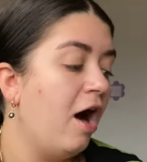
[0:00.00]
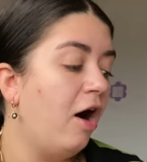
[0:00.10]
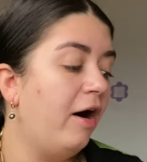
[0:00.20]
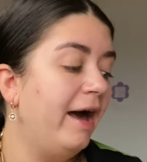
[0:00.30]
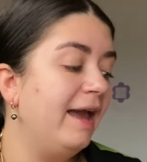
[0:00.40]

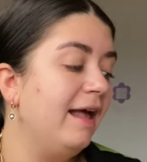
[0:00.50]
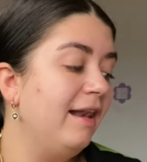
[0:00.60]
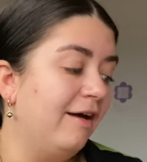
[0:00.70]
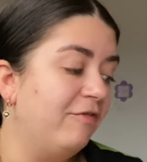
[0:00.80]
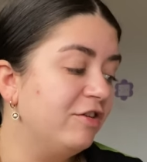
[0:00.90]
I
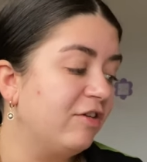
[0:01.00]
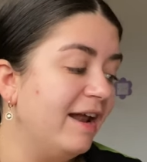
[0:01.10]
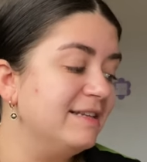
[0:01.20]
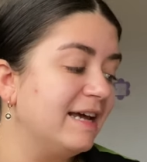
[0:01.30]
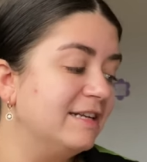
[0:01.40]
love the
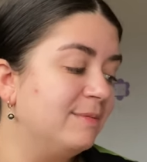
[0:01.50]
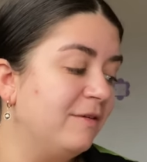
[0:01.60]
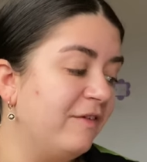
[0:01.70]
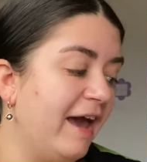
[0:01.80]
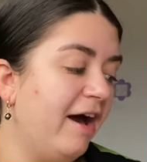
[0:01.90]
trend, and to be
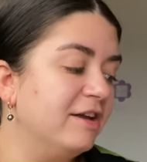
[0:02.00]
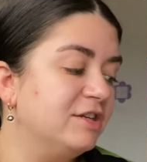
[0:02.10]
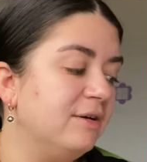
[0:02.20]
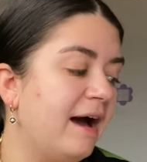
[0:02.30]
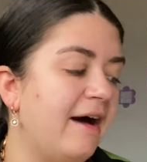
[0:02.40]
fair, I
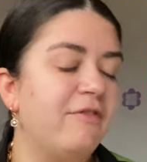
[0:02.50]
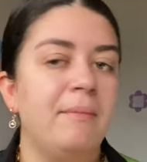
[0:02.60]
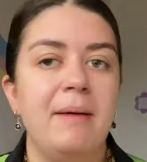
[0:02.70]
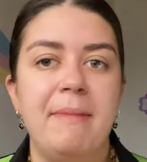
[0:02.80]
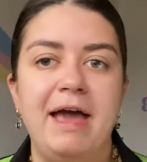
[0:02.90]
do have
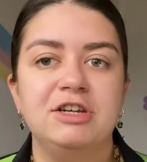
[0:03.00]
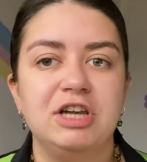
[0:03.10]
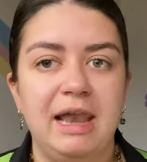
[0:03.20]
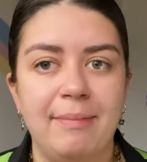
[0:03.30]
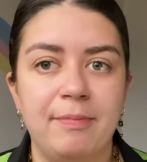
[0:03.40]
my mesh
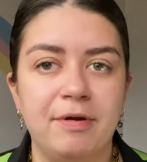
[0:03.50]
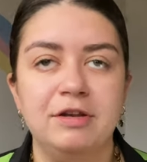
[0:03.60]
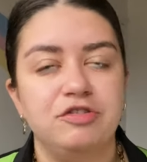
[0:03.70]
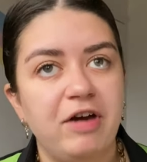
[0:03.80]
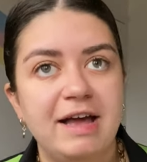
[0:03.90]
leopard
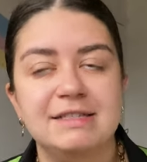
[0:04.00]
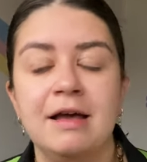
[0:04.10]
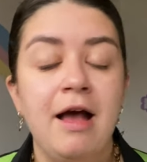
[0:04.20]
print dress.